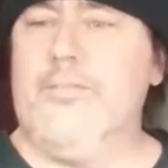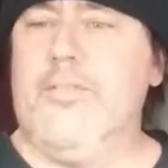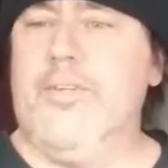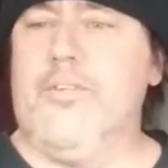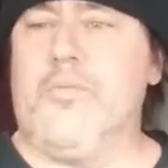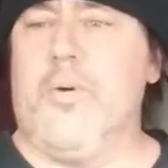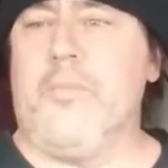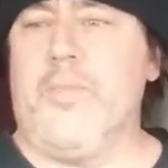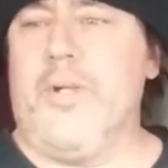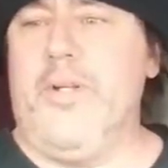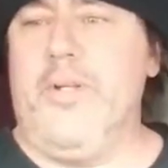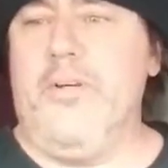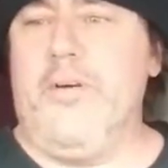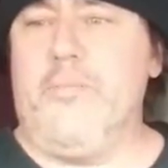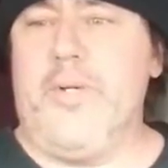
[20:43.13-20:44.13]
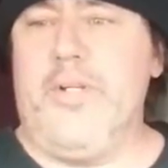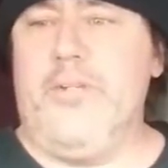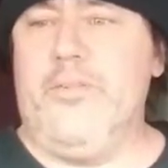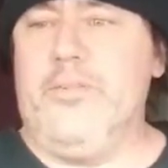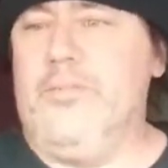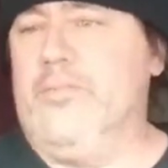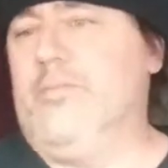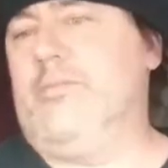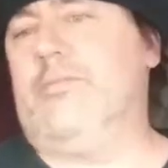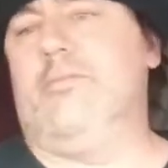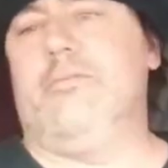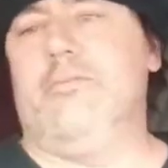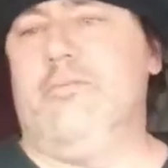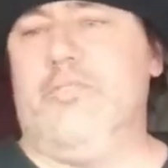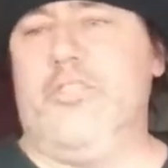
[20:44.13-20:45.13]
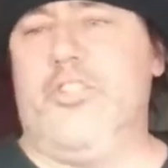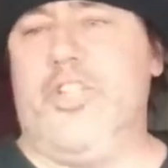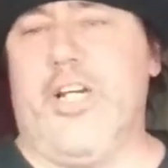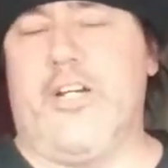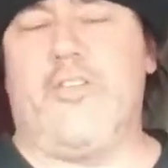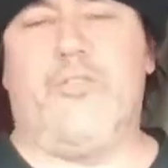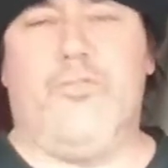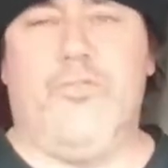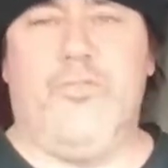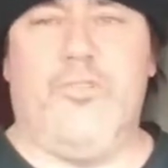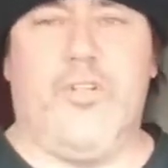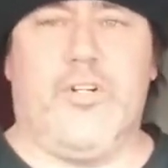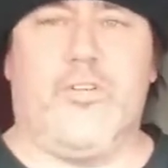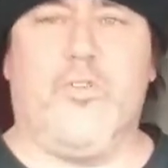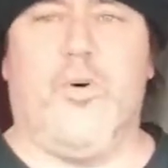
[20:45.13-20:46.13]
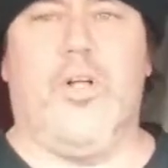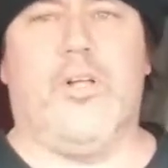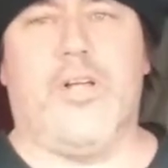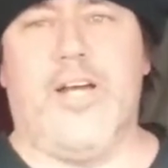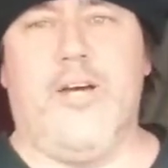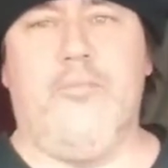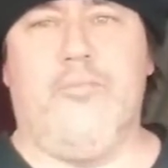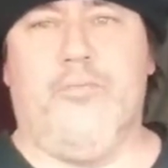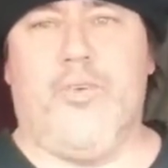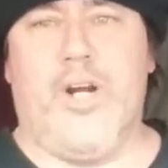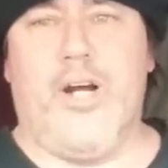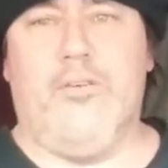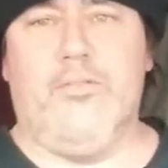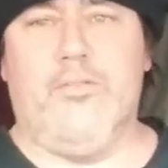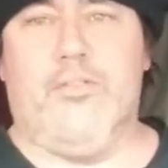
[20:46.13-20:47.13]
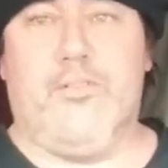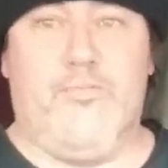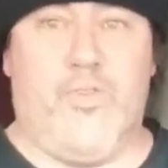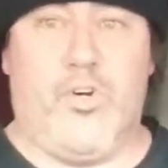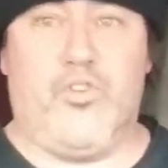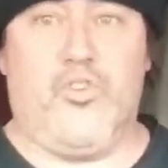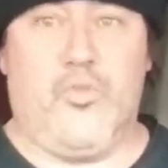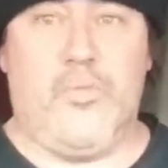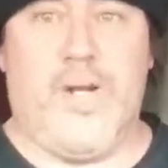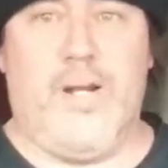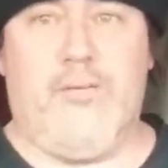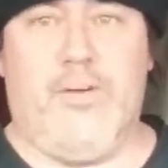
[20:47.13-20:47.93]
this one I'm going to do. I'm going to check their Qualcomm route versus my